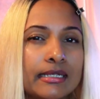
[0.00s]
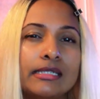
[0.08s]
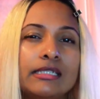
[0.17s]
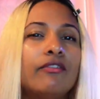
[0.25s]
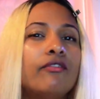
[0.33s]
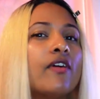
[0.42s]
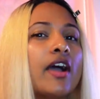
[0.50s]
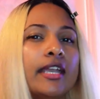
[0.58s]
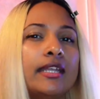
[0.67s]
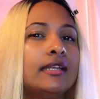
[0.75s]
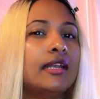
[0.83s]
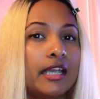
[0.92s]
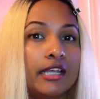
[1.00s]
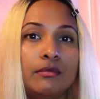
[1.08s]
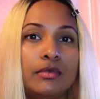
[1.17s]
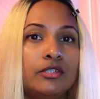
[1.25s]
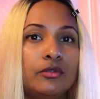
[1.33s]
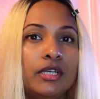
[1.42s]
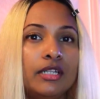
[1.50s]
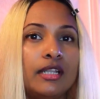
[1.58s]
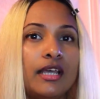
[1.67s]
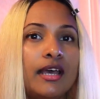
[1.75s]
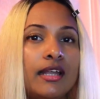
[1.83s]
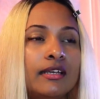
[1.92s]
There's a fine line between
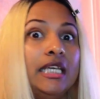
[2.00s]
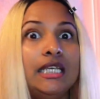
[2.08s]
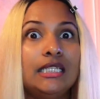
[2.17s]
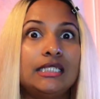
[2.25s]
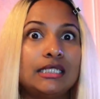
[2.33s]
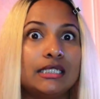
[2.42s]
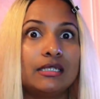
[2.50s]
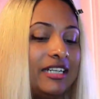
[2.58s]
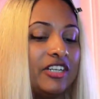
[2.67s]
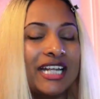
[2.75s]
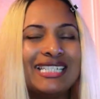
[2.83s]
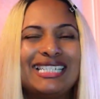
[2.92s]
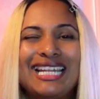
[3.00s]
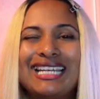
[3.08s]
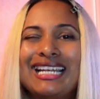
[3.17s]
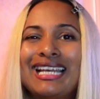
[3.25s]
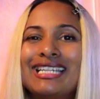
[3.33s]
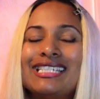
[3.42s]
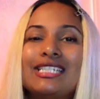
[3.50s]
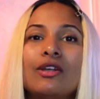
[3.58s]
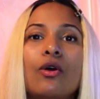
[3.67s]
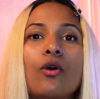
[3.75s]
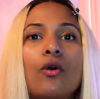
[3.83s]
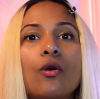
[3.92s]
that. He treads that line
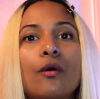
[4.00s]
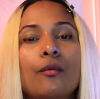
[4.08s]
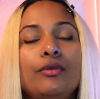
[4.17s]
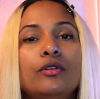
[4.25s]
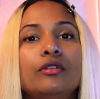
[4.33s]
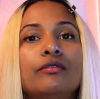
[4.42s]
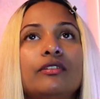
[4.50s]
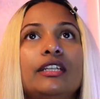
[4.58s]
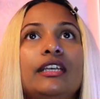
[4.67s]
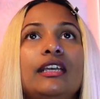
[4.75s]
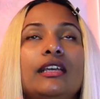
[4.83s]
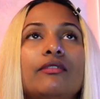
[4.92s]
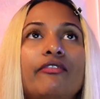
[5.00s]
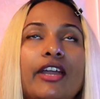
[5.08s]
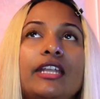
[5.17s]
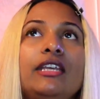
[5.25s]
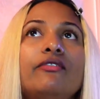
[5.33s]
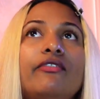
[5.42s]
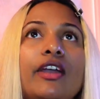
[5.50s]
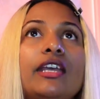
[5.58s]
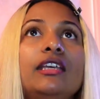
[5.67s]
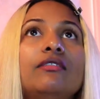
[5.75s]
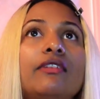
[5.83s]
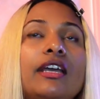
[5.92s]
so beautifully. Very,
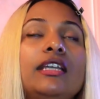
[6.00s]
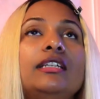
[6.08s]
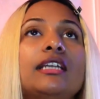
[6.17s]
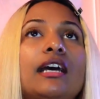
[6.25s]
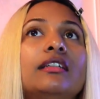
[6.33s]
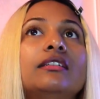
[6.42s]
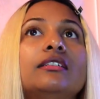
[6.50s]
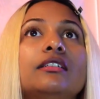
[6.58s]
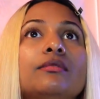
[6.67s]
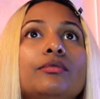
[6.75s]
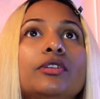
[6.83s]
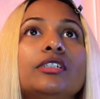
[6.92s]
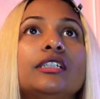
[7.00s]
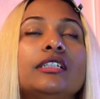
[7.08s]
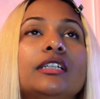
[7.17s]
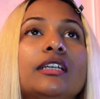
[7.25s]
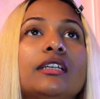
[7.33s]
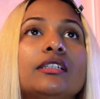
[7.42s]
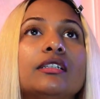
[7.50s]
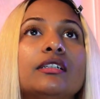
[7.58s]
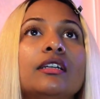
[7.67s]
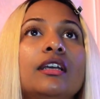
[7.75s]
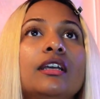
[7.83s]
very, very talented music director.